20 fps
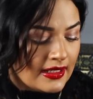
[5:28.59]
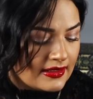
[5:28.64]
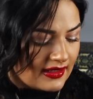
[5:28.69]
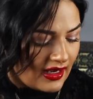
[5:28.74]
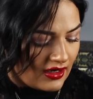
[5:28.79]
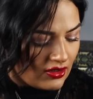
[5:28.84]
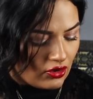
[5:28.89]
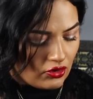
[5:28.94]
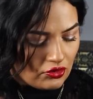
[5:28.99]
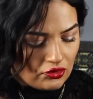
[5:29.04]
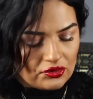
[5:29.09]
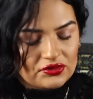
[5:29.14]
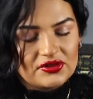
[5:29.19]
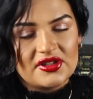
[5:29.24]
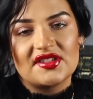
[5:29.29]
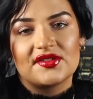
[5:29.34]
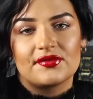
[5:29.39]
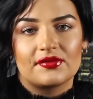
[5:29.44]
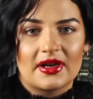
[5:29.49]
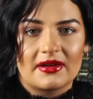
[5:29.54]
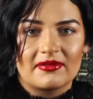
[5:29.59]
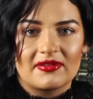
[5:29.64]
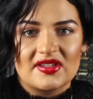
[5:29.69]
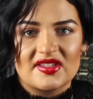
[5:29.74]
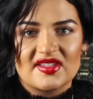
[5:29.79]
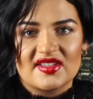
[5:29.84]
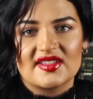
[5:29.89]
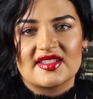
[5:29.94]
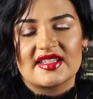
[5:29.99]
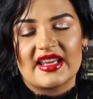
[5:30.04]
that all these
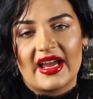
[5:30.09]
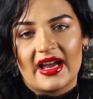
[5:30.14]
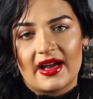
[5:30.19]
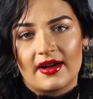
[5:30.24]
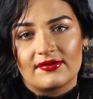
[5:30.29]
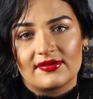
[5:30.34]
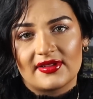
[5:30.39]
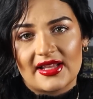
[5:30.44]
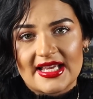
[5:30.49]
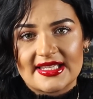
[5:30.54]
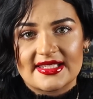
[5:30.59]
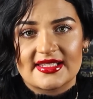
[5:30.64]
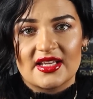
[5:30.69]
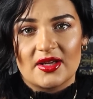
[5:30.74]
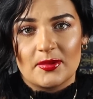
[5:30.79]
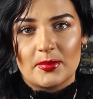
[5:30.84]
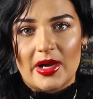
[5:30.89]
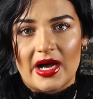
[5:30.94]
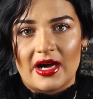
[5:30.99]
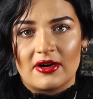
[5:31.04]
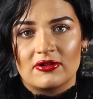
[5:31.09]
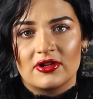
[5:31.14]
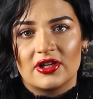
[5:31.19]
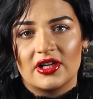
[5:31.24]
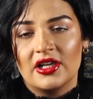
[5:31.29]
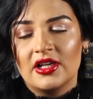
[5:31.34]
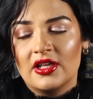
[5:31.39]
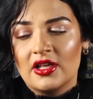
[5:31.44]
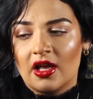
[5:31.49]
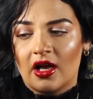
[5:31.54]
fragrances have lasting
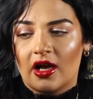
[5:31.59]
power